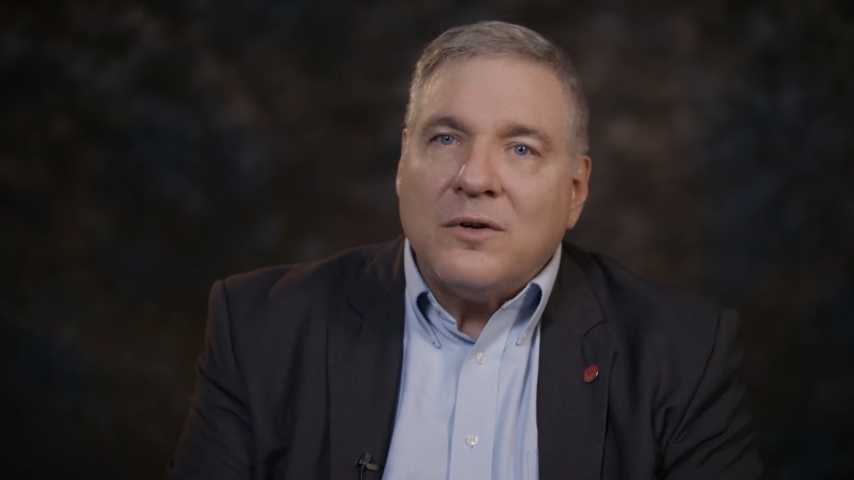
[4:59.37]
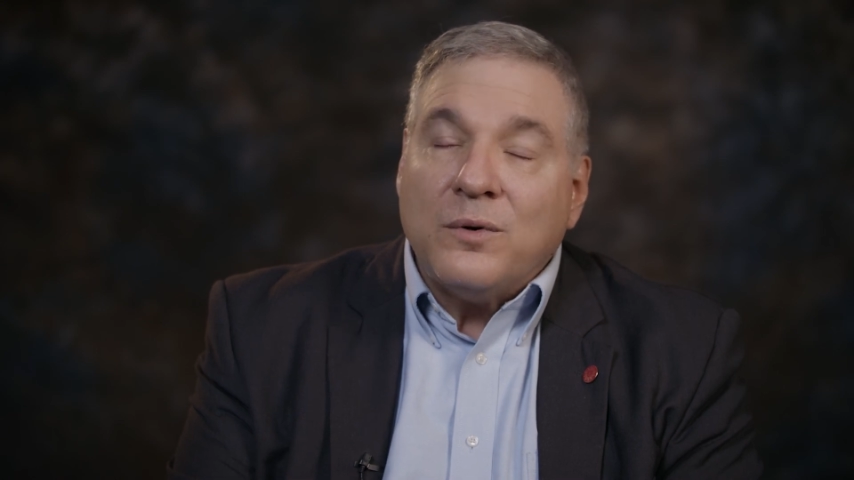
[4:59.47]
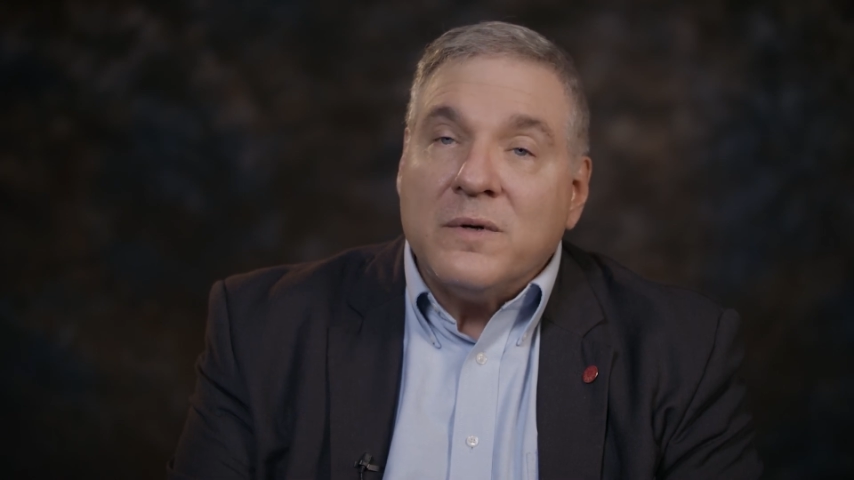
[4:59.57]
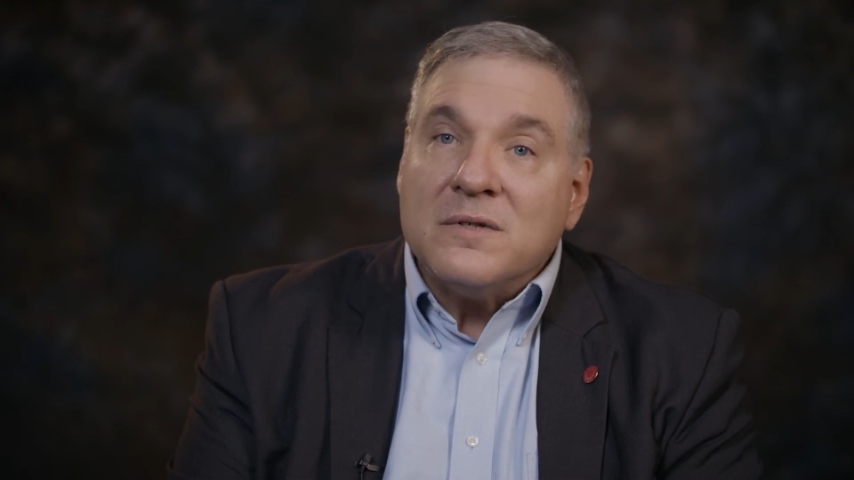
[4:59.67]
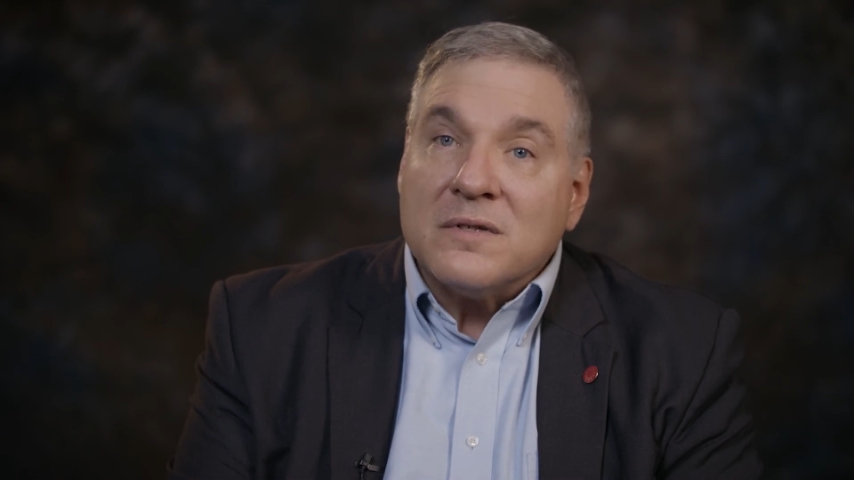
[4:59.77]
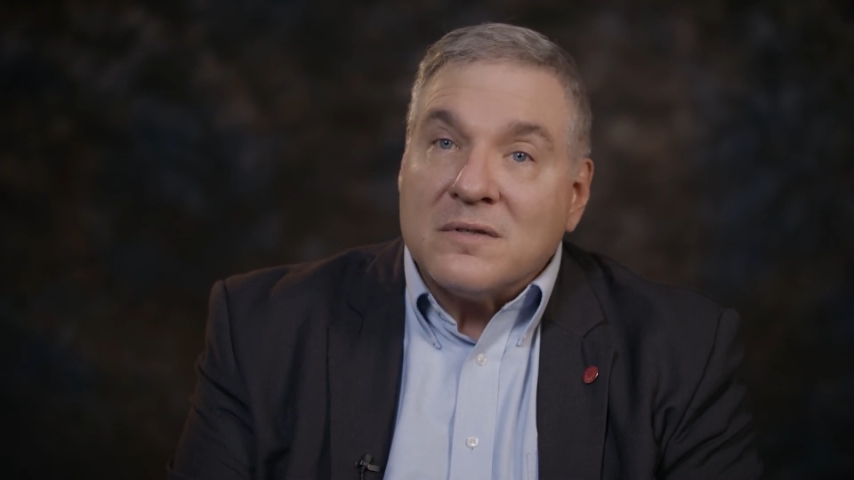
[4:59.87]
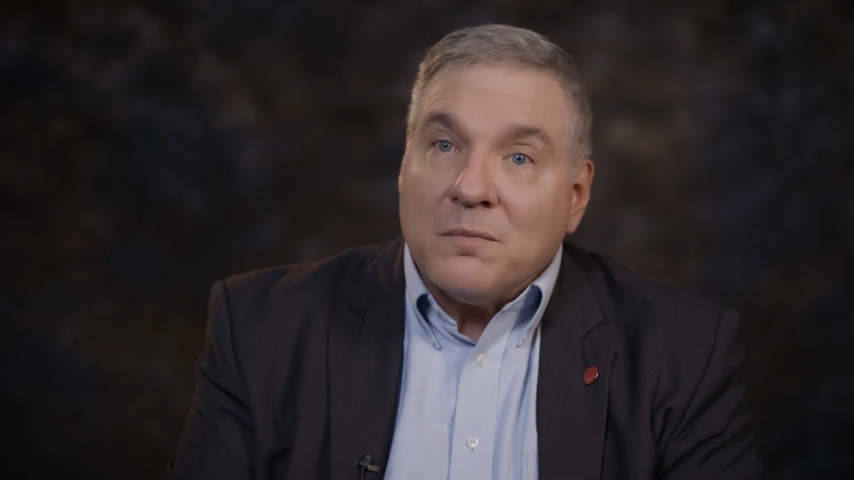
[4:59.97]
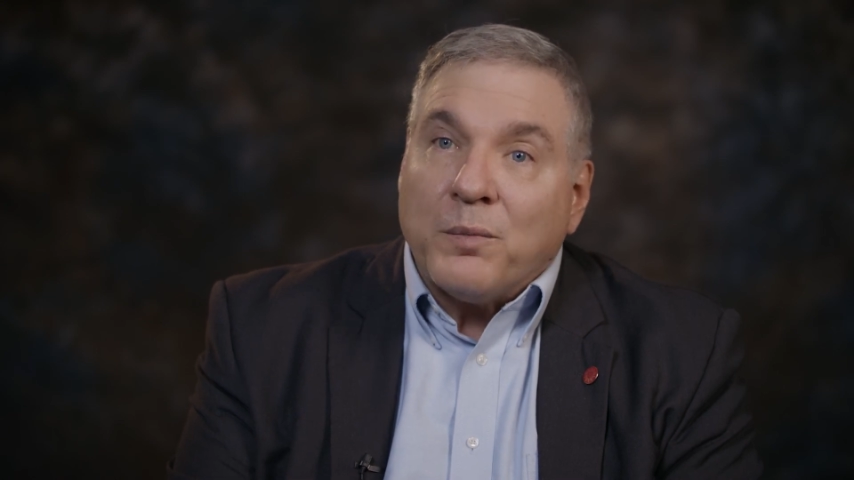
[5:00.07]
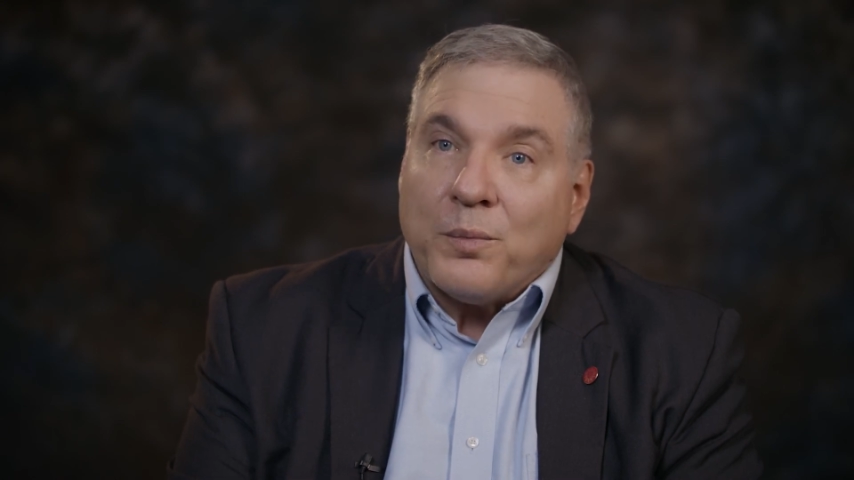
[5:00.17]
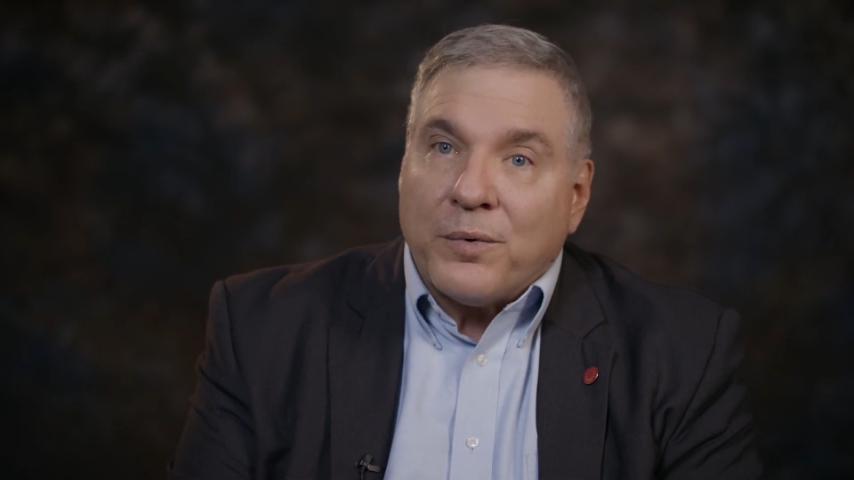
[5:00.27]
who is a
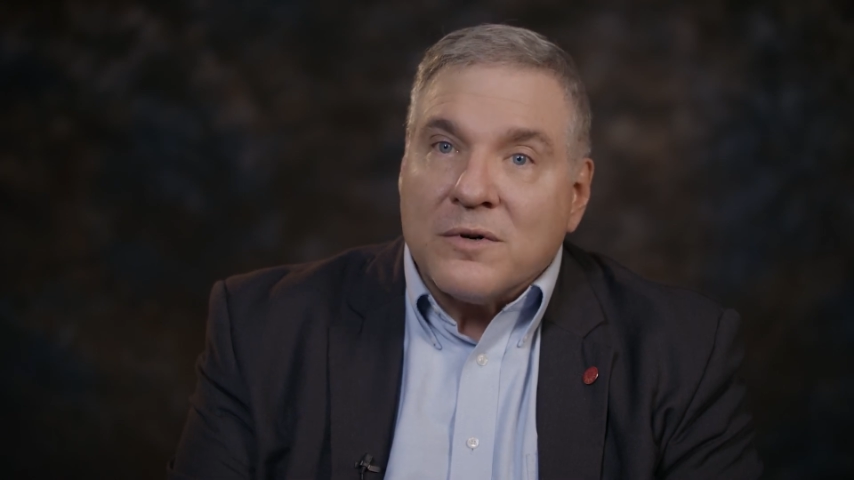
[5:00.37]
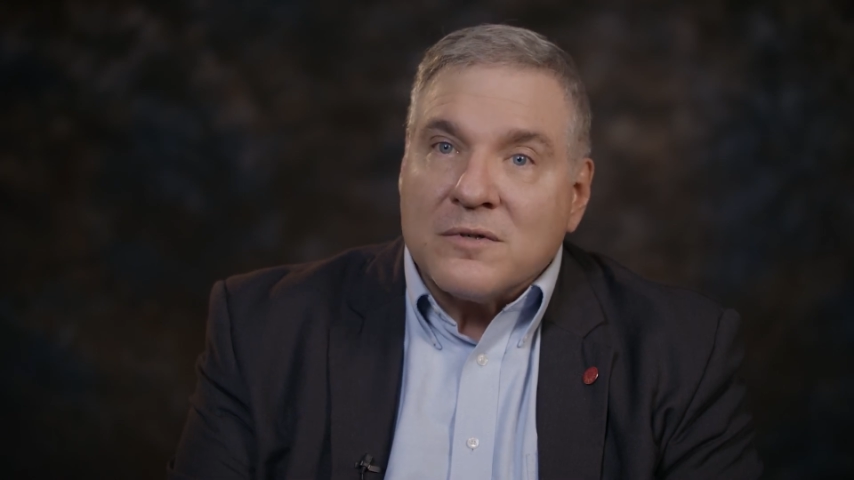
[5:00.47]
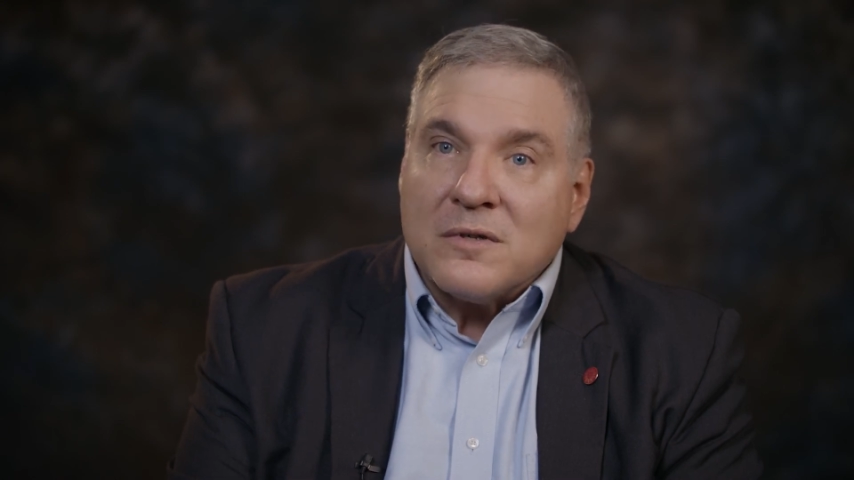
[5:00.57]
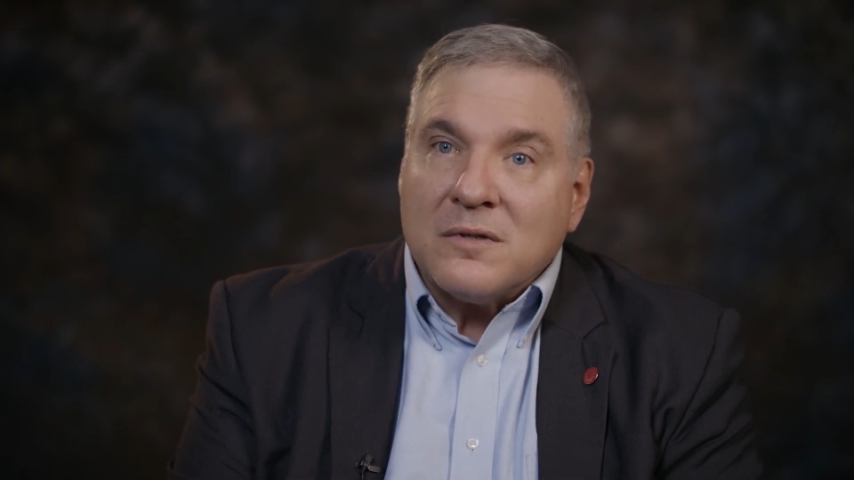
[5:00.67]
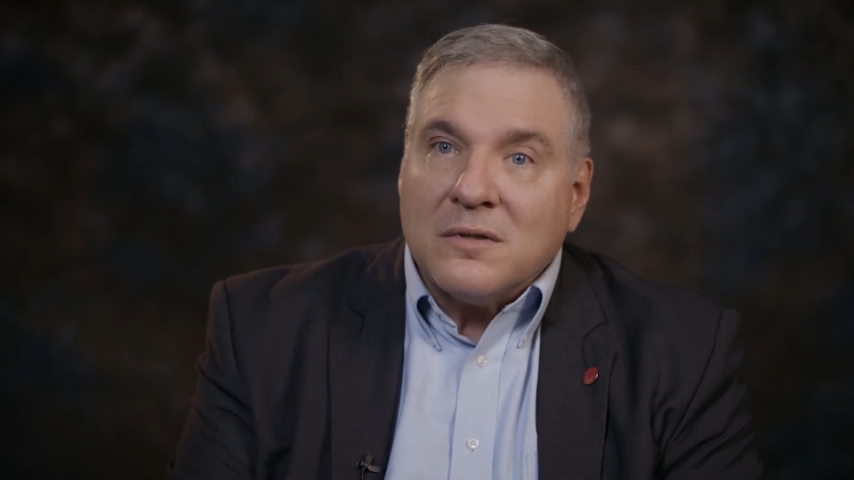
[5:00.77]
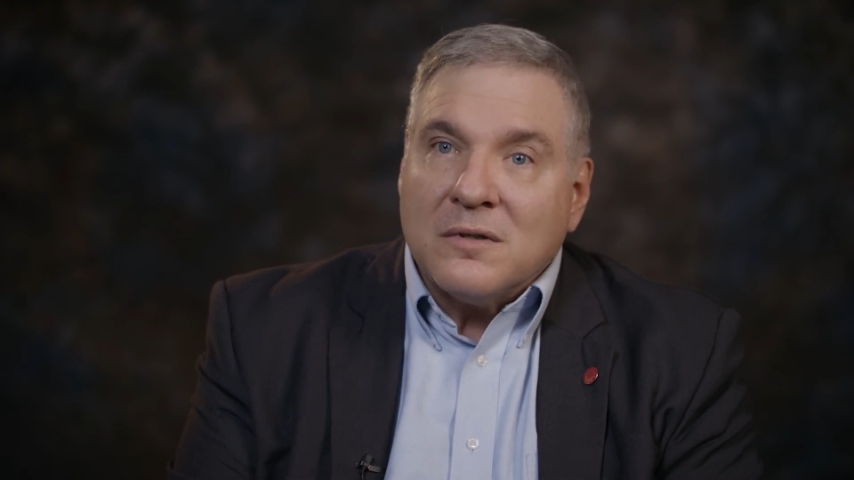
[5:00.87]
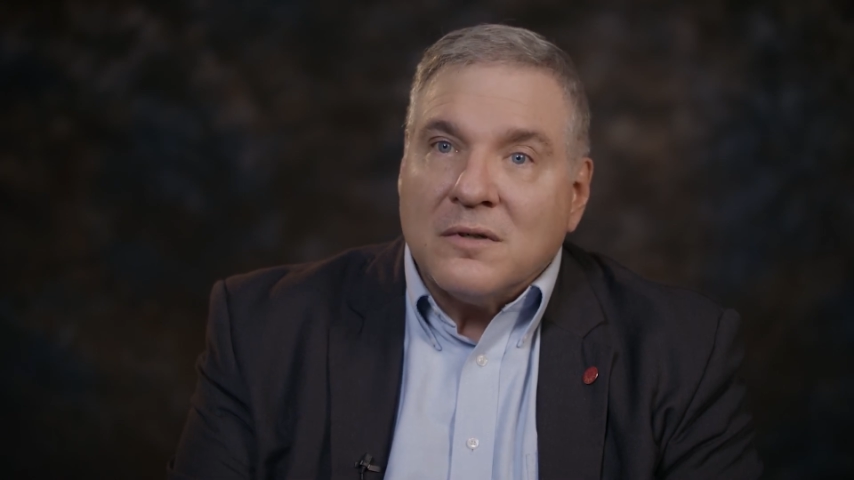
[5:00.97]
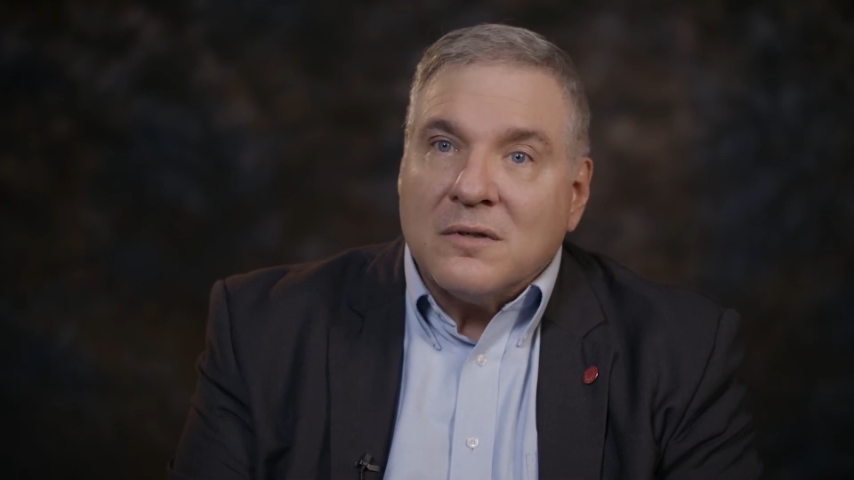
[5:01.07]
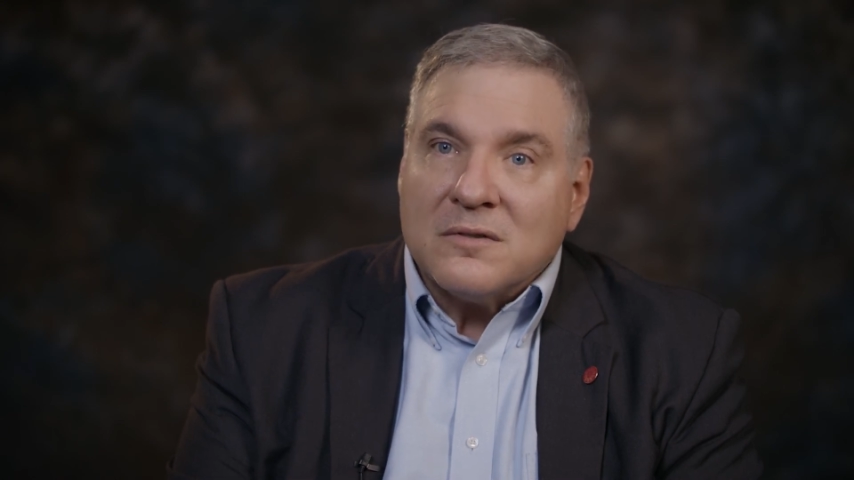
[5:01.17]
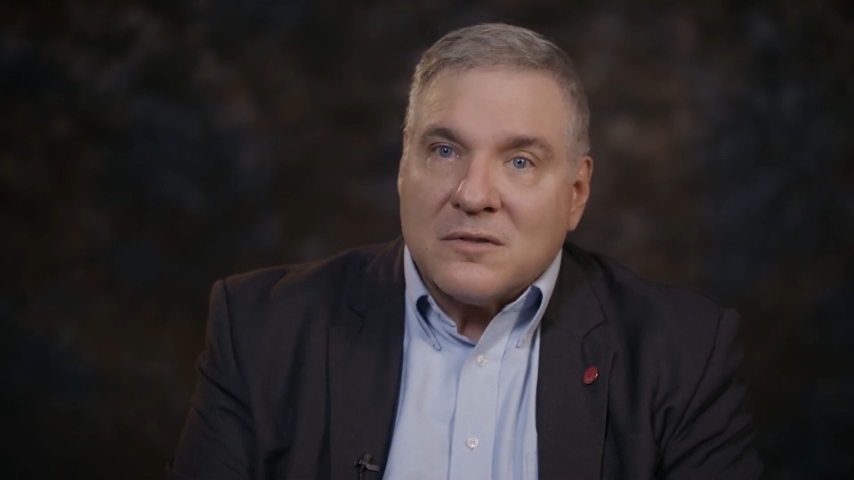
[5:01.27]
simple person,
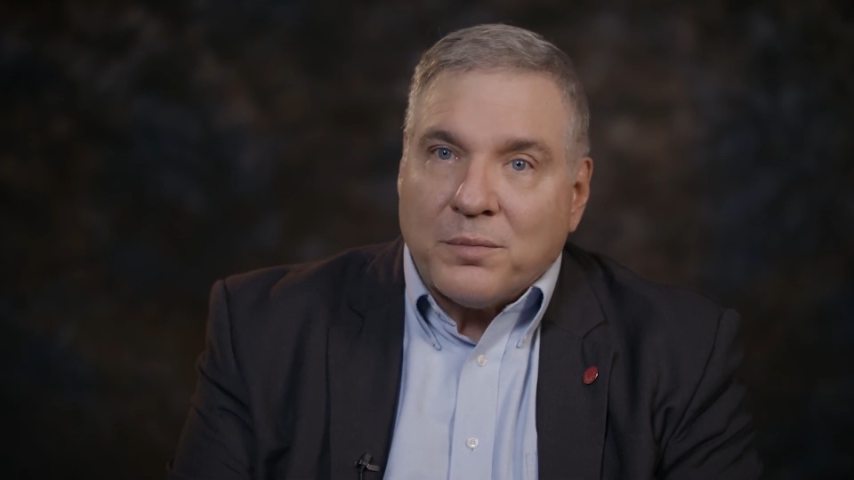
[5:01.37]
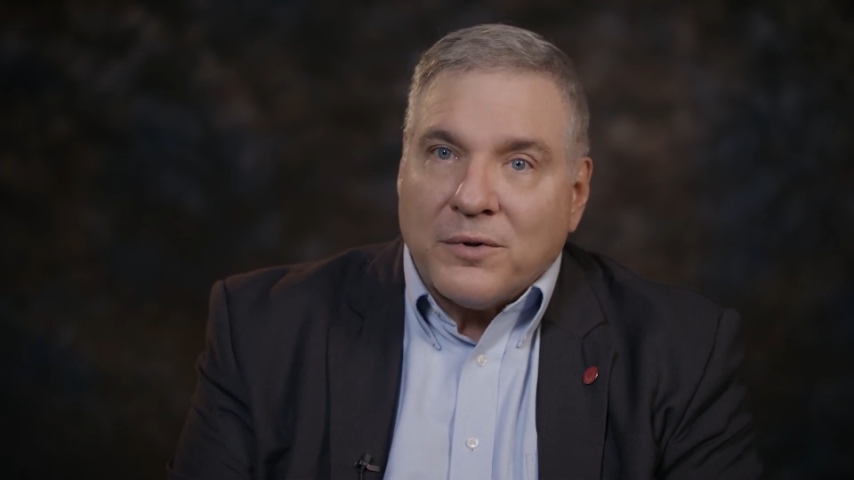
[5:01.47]
simple